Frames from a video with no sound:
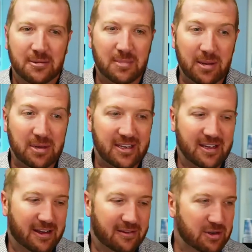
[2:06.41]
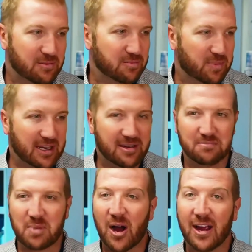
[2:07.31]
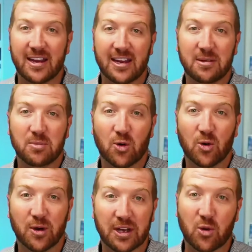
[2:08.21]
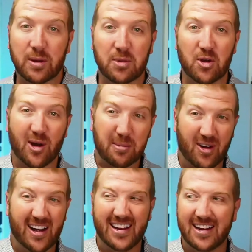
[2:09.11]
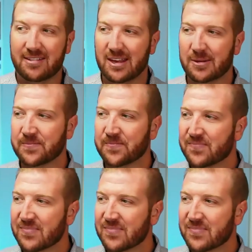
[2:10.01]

Maybe you haven't been buying any more equipment or upgrading anything.